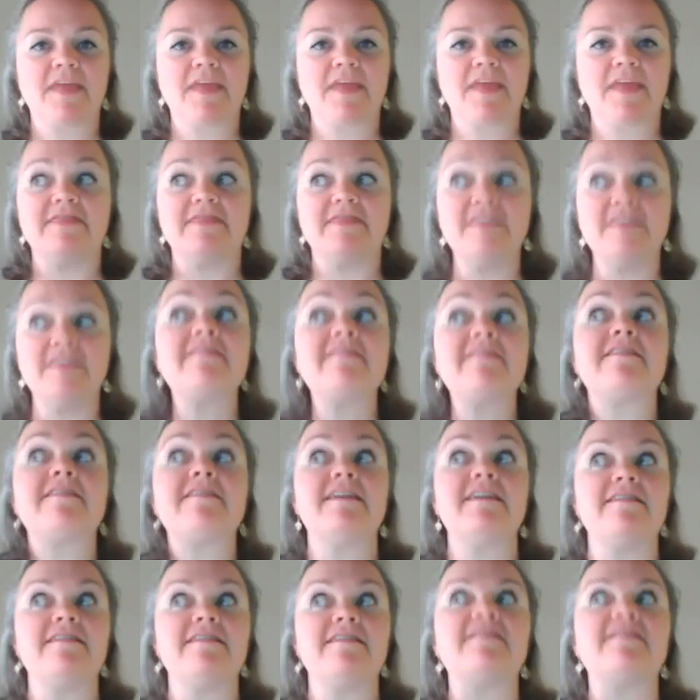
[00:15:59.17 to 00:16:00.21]
This
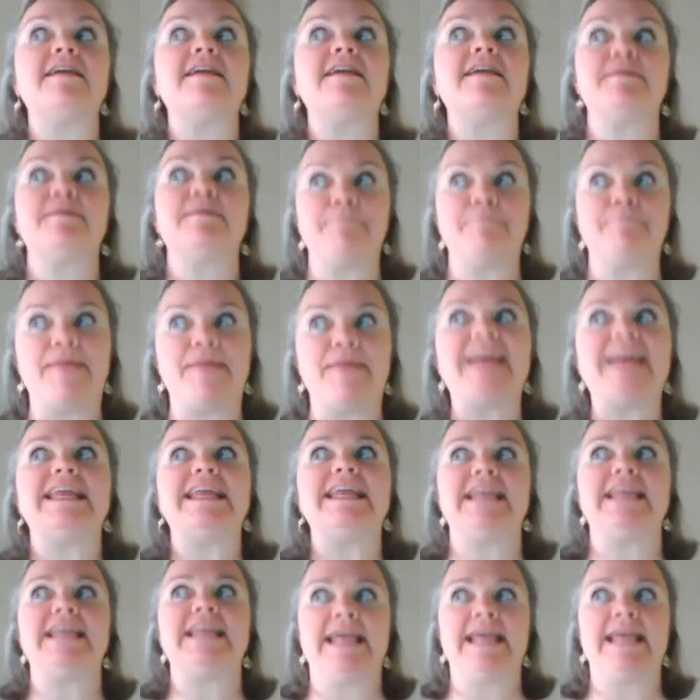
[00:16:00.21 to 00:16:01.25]
is
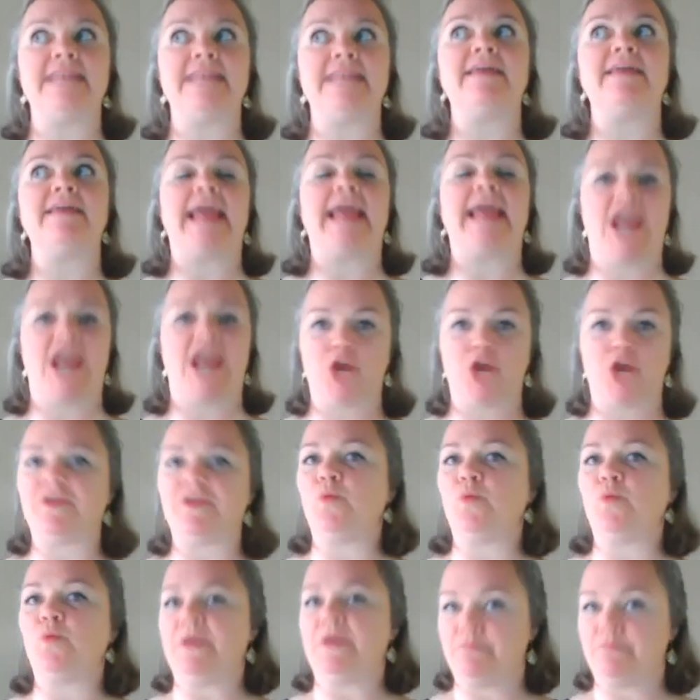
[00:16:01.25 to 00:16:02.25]
embedded in the air that we